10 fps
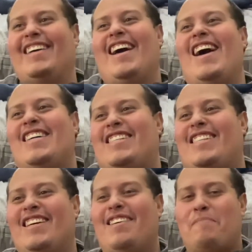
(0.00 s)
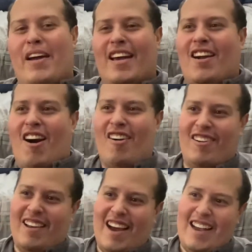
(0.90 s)
yes, Peggy Carter,
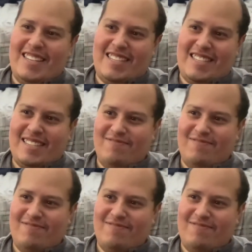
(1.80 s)
nice.